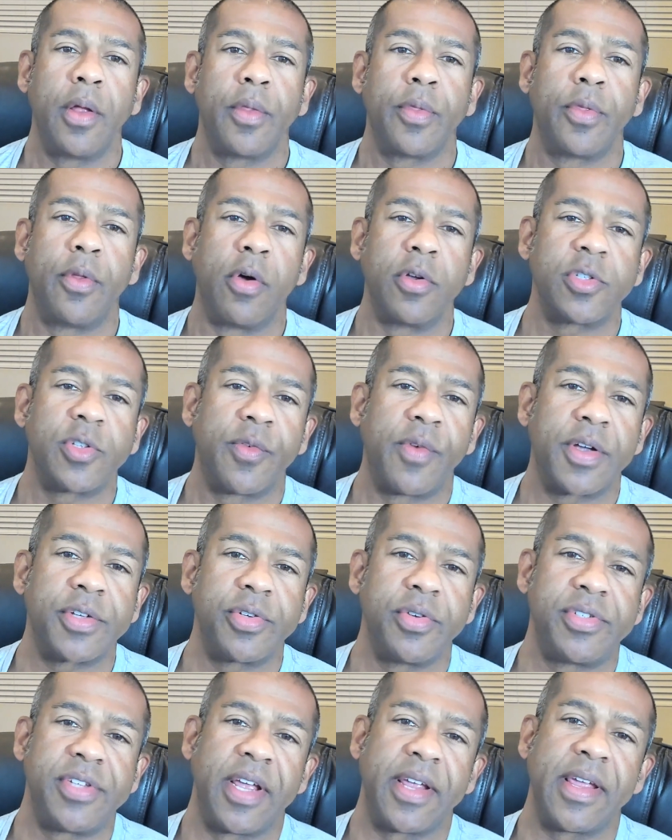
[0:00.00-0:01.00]
Those of us
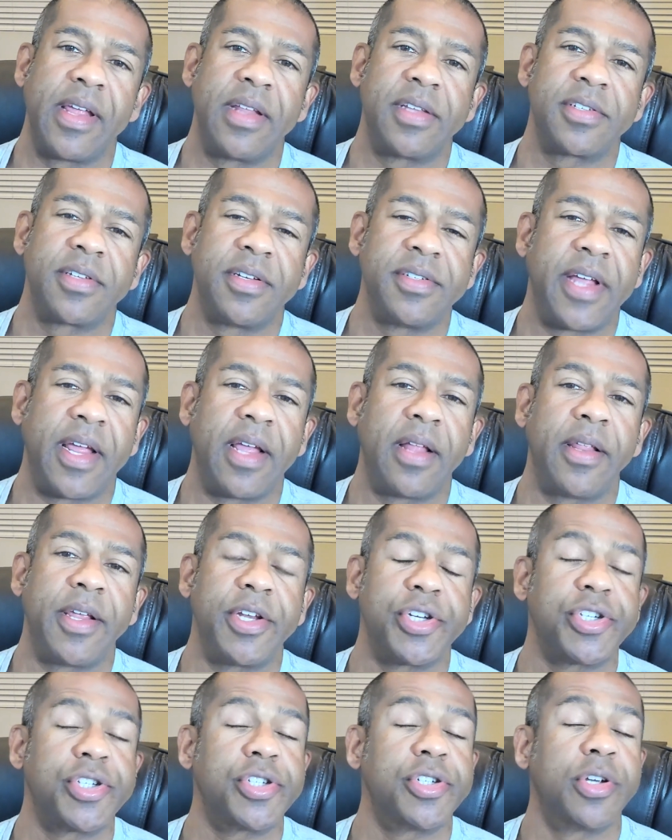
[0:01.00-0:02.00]
who take insulin daily
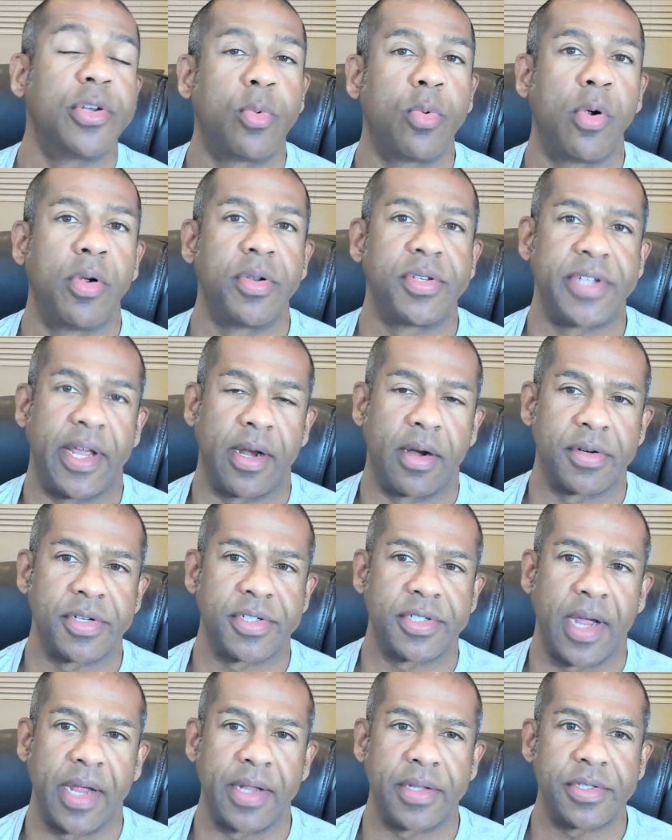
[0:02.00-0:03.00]
should rotate our
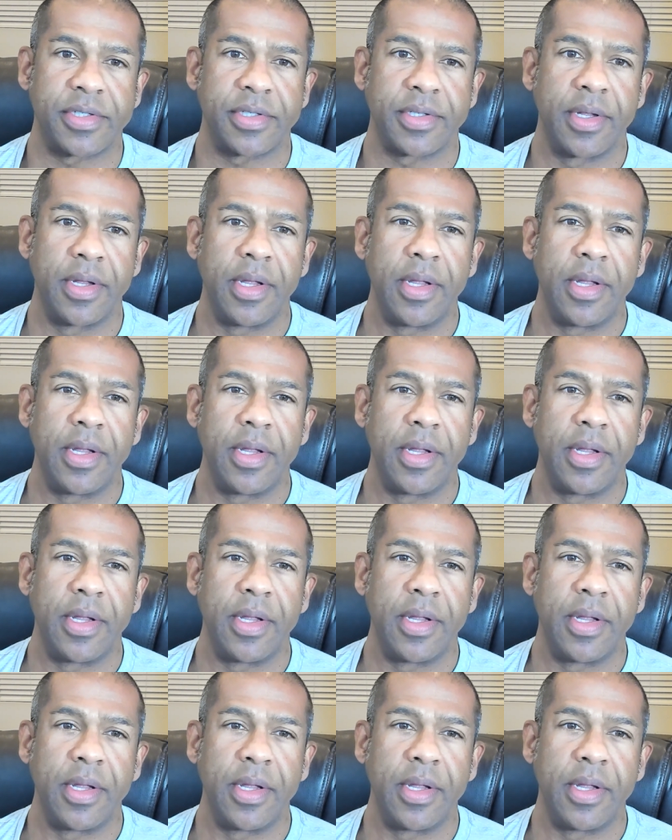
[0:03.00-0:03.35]
sites.